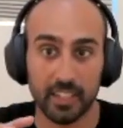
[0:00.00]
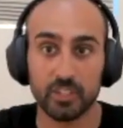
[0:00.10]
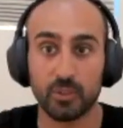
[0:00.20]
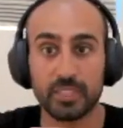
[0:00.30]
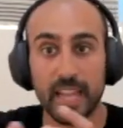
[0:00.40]

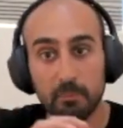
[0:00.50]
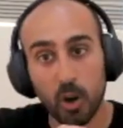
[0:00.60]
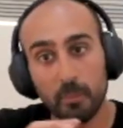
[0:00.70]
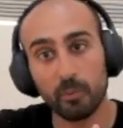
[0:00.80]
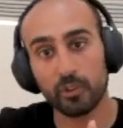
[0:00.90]
So it's that
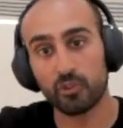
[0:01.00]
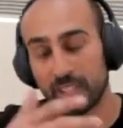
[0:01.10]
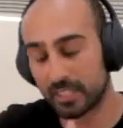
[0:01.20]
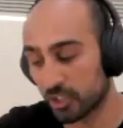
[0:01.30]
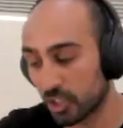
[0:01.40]
moment where you
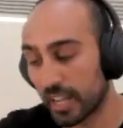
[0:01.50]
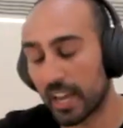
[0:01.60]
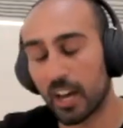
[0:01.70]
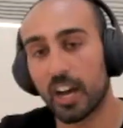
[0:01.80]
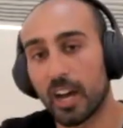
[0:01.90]
transition
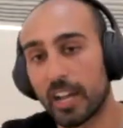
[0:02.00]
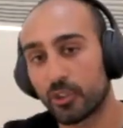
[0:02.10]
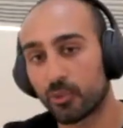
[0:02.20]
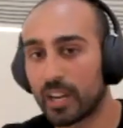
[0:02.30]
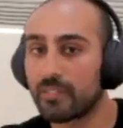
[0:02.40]
and
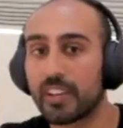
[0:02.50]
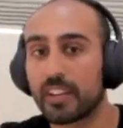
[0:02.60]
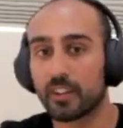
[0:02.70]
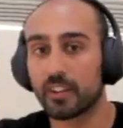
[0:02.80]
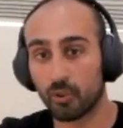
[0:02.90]
you kind of
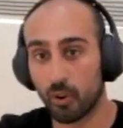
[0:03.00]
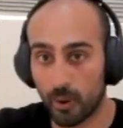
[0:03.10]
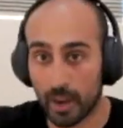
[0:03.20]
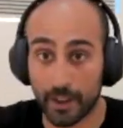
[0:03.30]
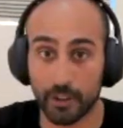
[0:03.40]

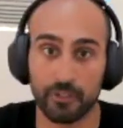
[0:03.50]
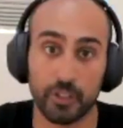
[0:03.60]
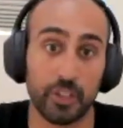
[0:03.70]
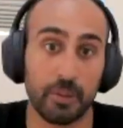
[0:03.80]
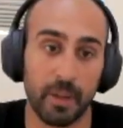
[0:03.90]
grow out of
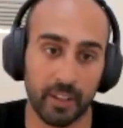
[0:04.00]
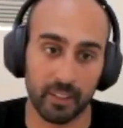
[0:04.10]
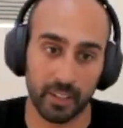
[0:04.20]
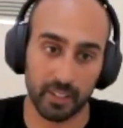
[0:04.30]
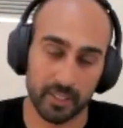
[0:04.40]
embedded
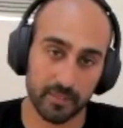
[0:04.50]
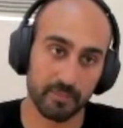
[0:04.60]
analytics.